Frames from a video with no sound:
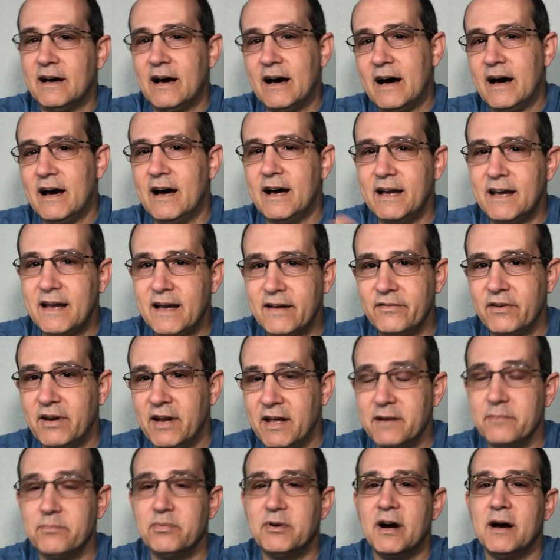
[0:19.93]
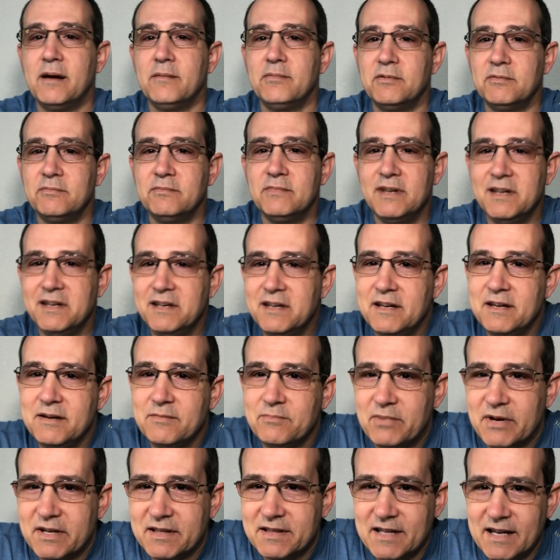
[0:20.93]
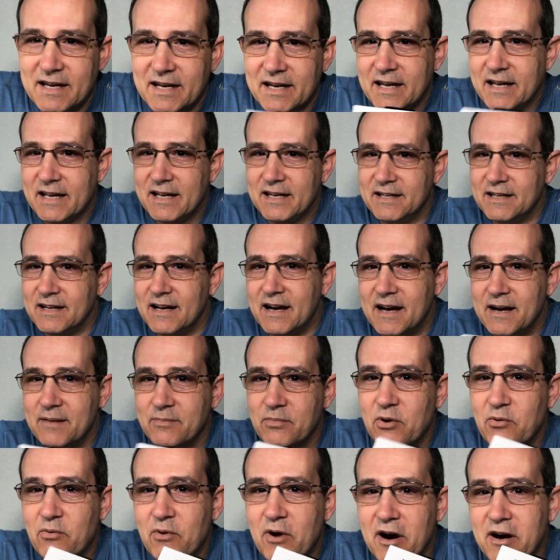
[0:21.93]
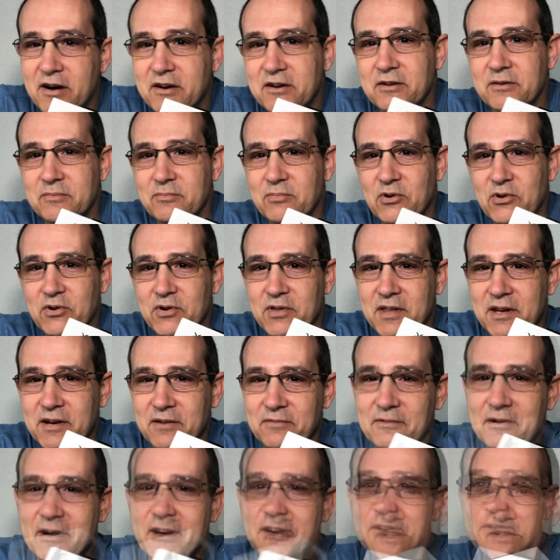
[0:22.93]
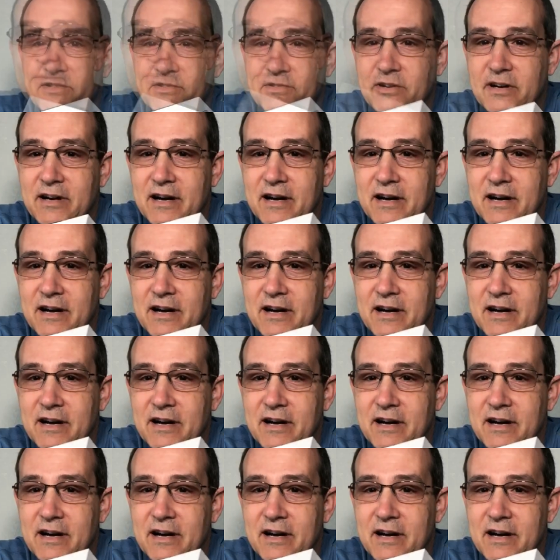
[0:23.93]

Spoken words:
I haven't had a problem. But then again, I'm a walker more than a runner.